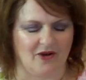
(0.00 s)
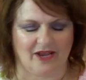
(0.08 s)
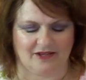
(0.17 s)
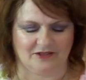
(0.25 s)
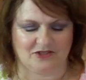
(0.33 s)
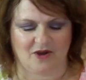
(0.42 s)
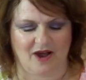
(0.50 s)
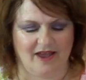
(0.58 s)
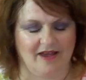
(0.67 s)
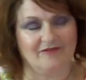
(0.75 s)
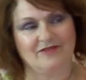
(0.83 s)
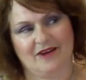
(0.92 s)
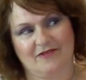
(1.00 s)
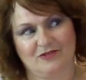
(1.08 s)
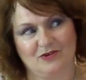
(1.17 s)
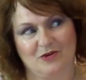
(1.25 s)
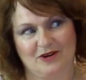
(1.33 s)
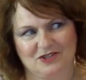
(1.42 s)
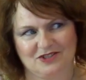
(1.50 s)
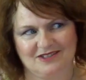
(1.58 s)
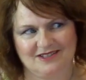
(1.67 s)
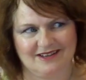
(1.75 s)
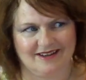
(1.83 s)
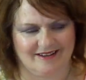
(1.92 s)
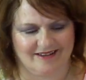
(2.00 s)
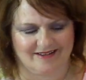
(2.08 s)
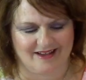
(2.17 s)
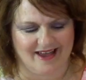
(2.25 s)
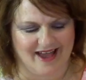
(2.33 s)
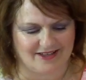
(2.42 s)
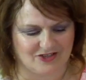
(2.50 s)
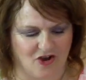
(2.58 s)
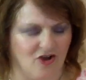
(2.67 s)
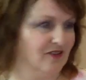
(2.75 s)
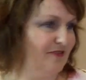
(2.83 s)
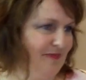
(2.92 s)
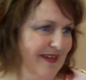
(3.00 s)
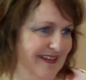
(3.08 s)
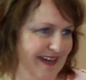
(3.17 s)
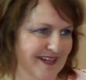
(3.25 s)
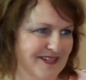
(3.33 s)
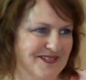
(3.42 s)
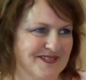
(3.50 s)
Okay, so I have a few questions I ask all of my guests.